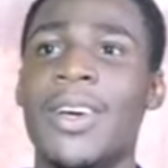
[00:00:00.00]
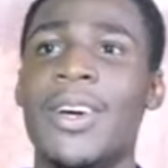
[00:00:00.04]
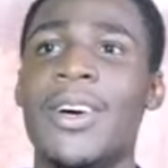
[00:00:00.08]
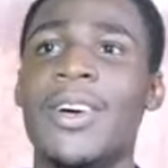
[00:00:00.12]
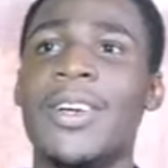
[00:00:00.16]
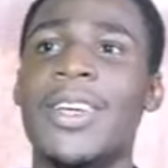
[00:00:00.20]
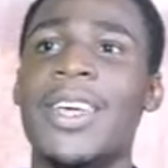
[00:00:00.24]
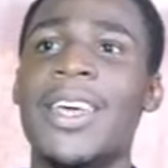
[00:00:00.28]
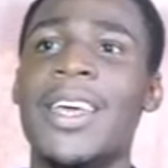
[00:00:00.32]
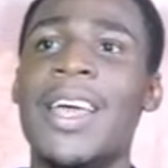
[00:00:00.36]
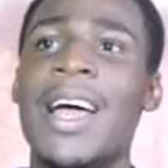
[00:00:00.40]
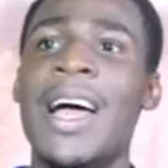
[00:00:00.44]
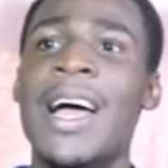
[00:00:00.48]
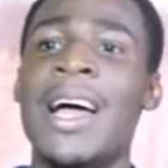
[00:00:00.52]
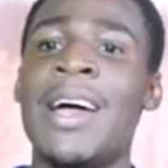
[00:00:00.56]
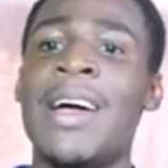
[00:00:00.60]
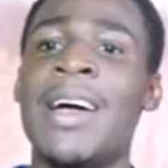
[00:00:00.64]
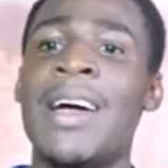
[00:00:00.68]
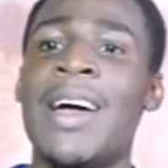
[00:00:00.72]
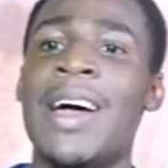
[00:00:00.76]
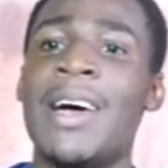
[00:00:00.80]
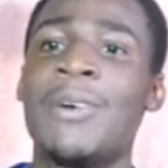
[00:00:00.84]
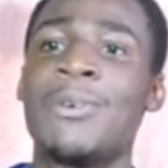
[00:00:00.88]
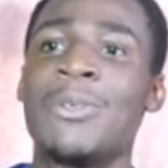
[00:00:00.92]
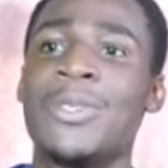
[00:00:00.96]
Okay,
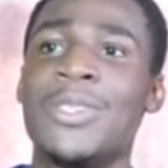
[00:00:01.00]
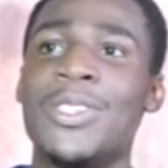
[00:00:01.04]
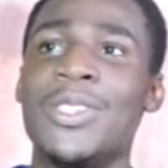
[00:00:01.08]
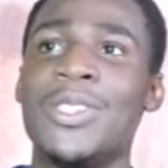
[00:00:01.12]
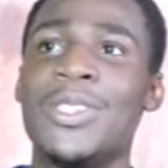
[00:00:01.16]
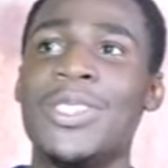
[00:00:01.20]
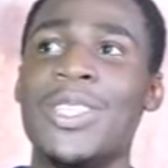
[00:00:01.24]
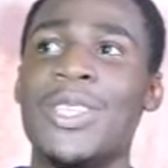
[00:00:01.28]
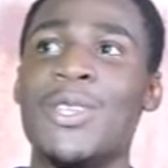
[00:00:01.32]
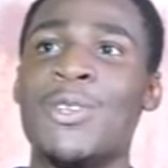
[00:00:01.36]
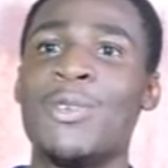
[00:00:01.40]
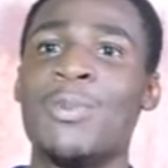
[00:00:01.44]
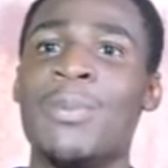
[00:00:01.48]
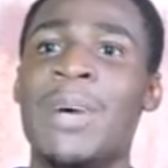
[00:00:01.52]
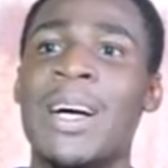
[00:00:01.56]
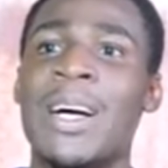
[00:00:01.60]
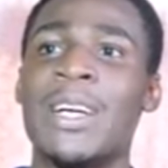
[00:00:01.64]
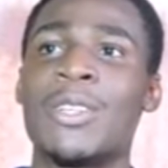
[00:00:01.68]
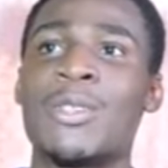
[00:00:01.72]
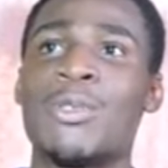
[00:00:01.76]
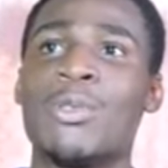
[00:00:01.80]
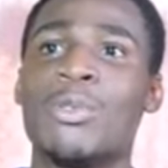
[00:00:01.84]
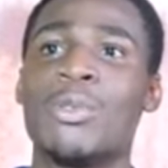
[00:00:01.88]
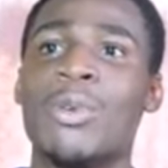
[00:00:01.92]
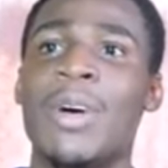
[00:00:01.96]
I will still take you
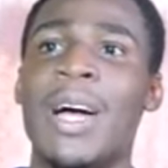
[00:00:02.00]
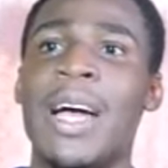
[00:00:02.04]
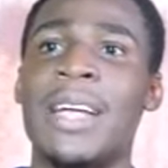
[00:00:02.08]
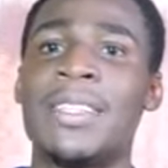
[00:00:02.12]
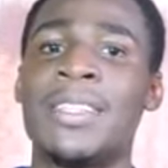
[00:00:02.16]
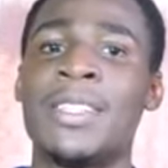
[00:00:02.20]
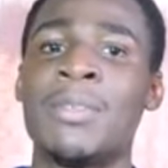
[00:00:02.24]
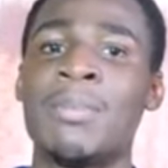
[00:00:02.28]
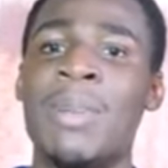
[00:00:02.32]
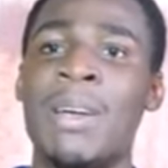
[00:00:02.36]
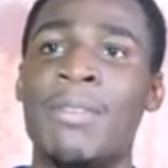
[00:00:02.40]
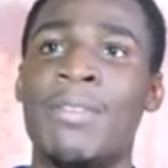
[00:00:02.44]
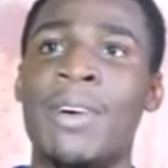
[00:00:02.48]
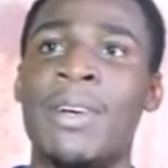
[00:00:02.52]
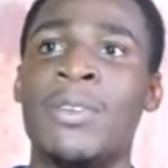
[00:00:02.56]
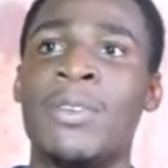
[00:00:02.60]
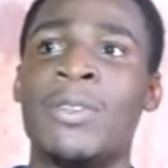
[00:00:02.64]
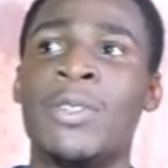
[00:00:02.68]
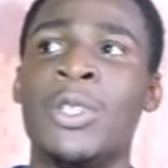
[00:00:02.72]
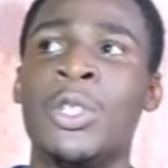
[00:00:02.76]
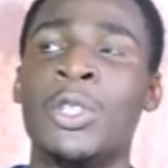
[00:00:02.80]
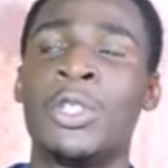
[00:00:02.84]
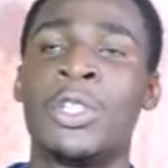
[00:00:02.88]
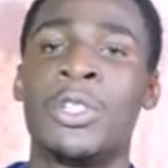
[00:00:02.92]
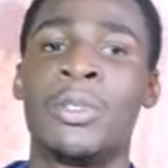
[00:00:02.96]
back to, I think my
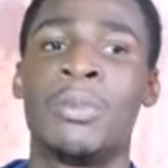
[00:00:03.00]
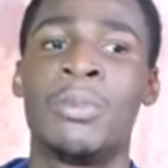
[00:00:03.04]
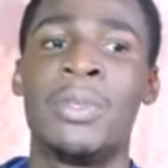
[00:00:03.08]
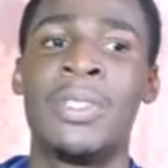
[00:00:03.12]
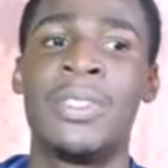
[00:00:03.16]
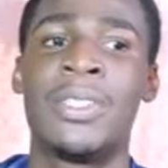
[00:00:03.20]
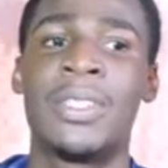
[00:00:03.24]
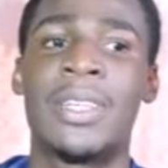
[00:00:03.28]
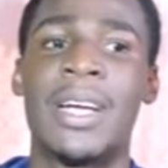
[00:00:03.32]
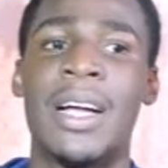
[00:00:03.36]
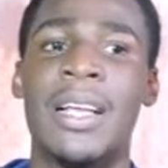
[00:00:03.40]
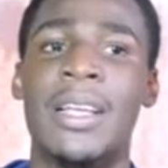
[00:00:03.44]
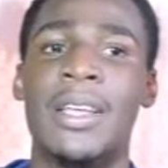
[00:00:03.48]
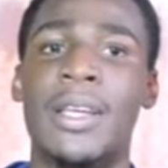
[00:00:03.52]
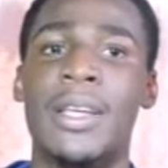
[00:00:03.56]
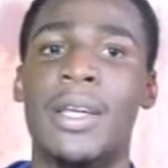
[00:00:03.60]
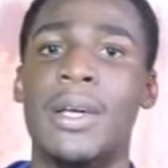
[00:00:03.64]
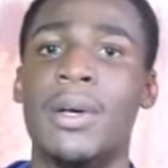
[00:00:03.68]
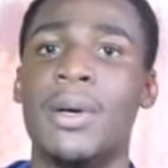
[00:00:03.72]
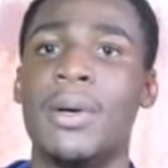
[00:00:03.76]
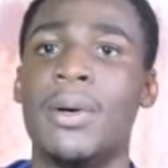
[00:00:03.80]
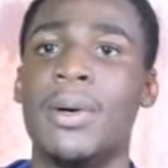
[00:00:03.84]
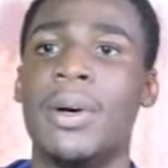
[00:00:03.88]
foundation basically